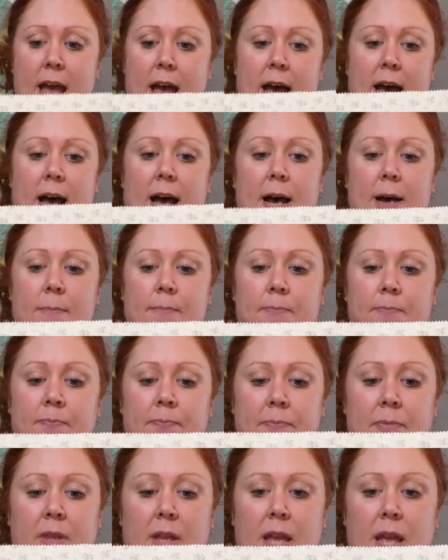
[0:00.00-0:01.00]

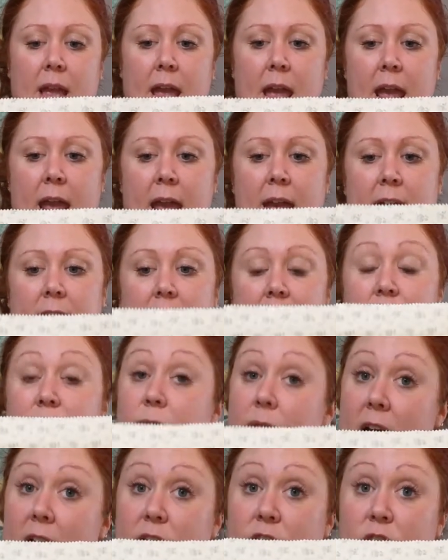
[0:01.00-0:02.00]
and
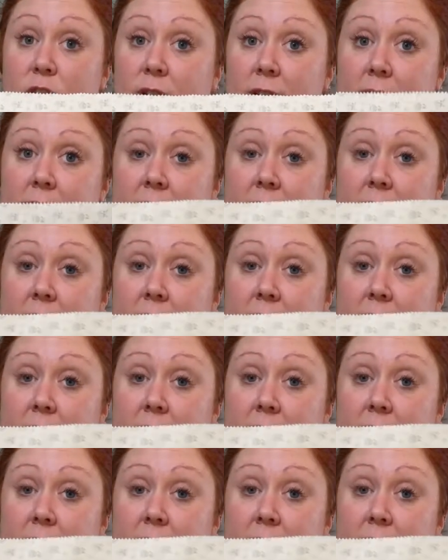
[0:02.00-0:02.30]
as you can